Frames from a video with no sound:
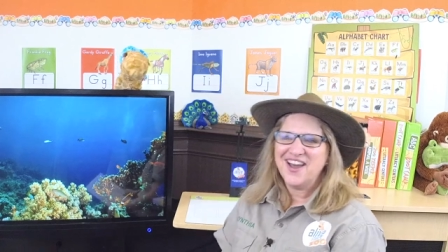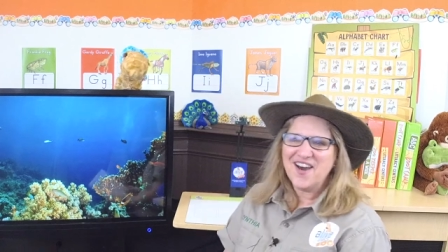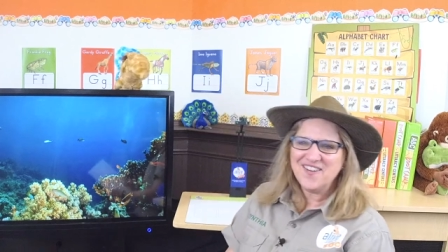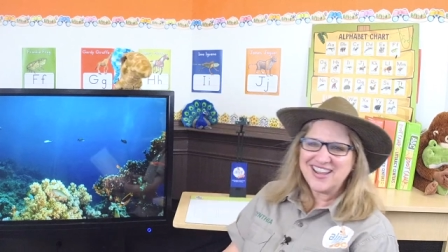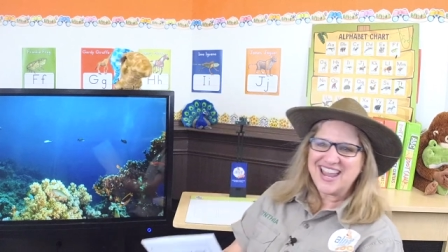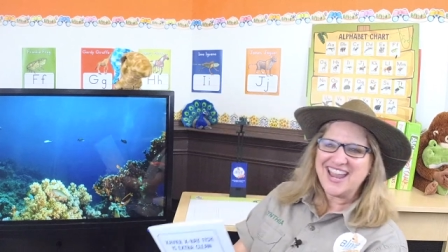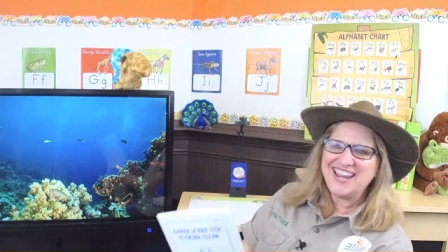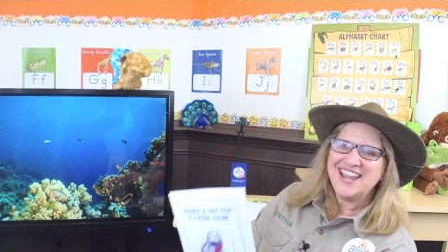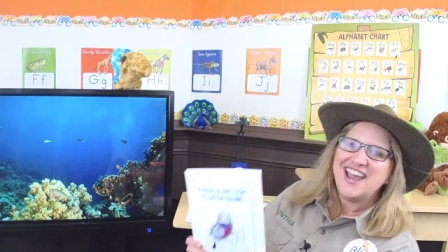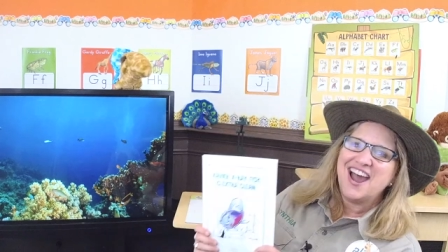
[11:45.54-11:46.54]

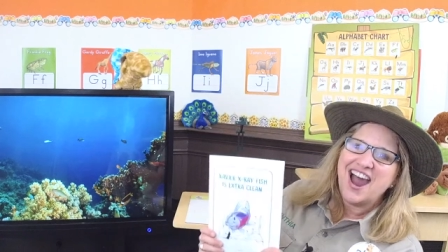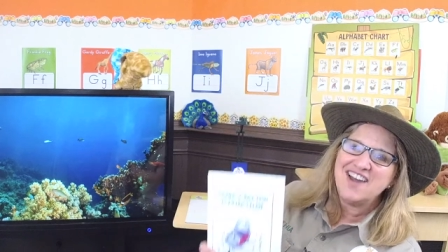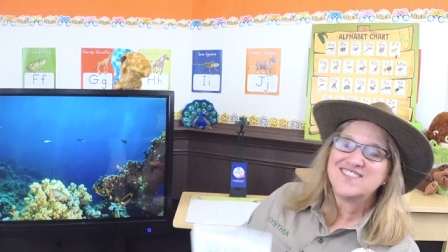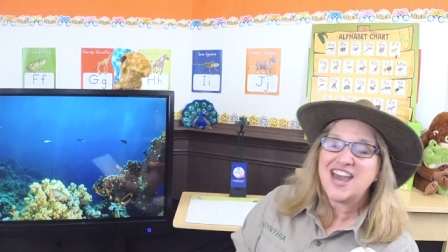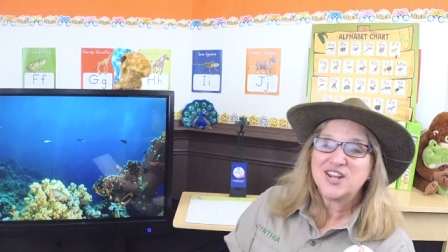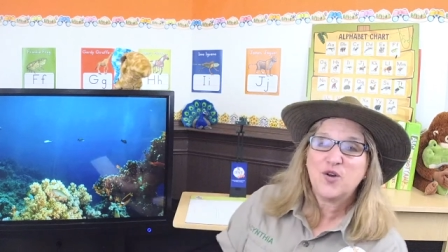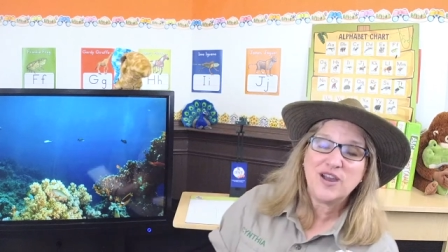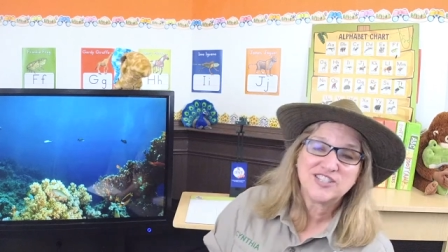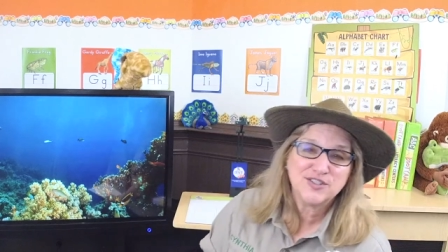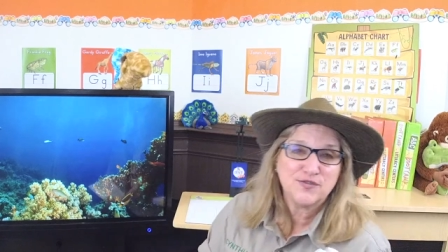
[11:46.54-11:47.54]
Okay, I've got a
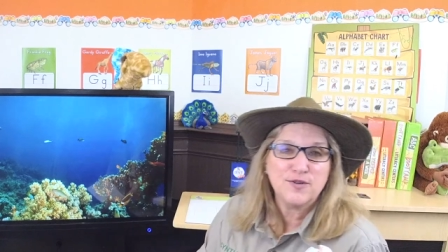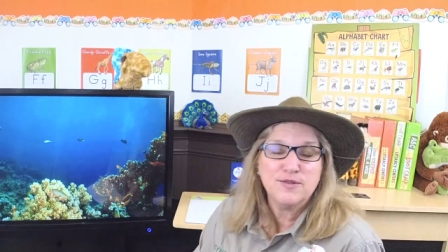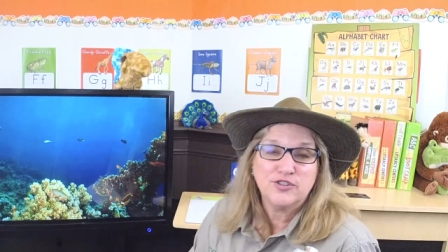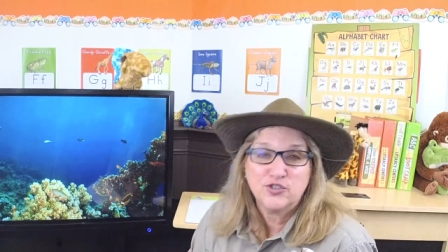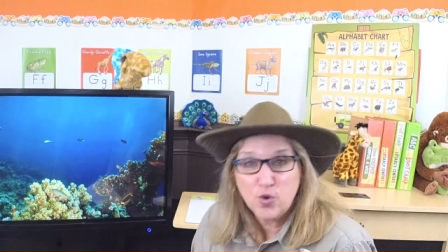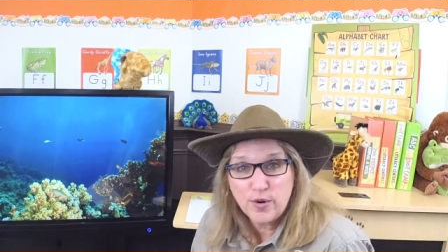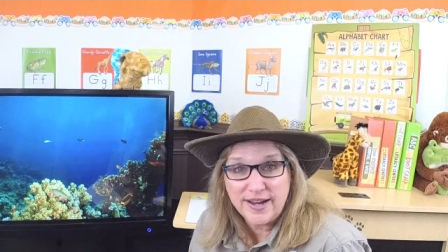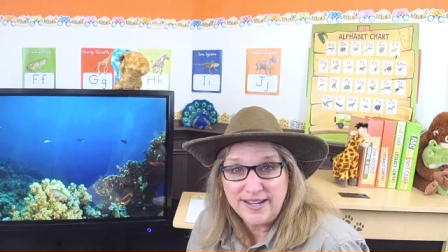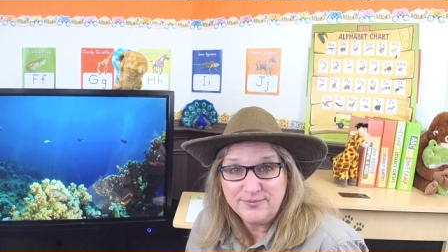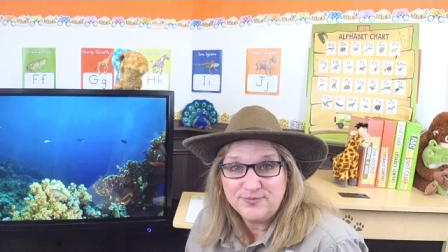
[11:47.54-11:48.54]
question from the
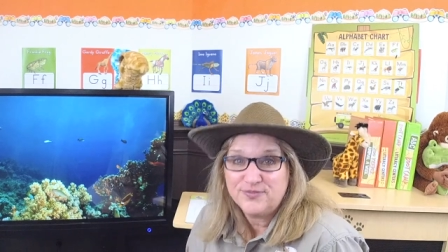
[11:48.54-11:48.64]
story.